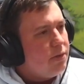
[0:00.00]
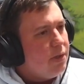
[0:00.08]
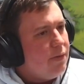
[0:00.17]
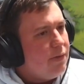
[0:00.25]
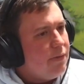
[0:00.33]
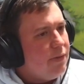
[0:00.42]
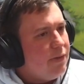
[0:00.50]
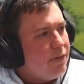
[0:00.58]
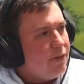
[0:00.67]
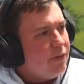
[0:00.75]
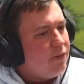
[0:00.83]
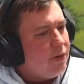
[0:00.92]
even if this is a
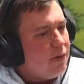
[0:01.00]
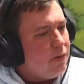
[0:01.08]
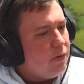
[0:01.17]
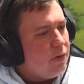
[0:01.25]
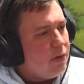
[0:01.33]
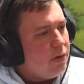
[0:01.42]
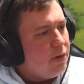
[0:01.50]
Sheldred,